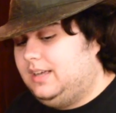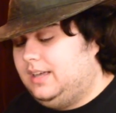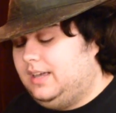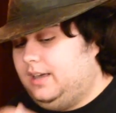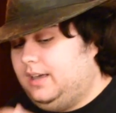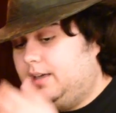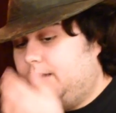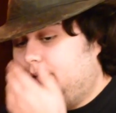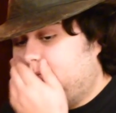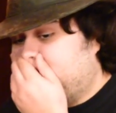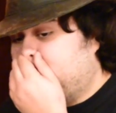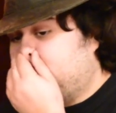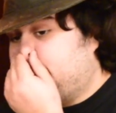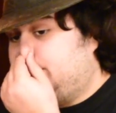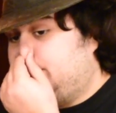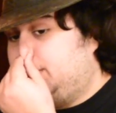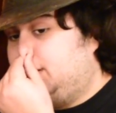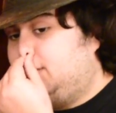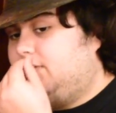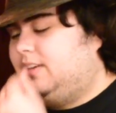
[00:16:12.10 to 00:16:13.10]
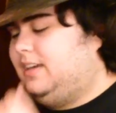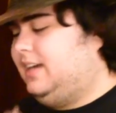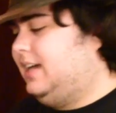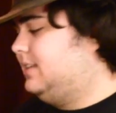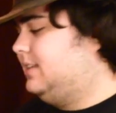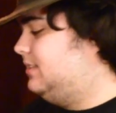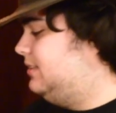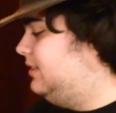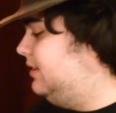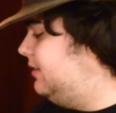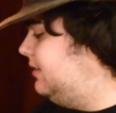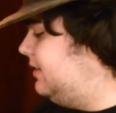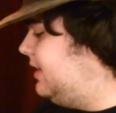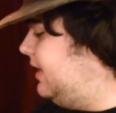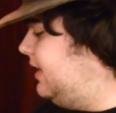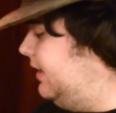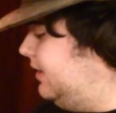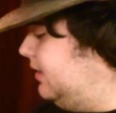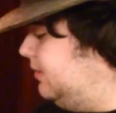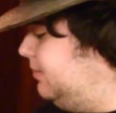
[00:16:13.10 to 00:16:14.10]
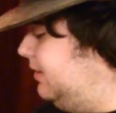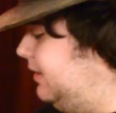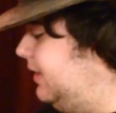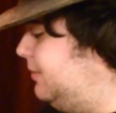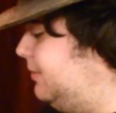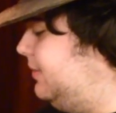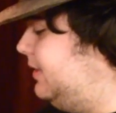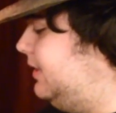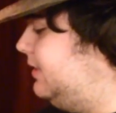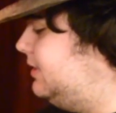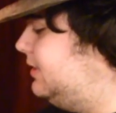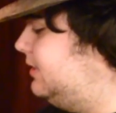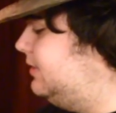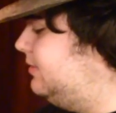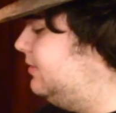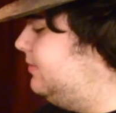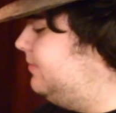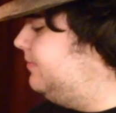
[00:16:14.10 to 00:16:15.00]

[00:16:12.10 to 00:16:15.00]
And BVS did not help it that much.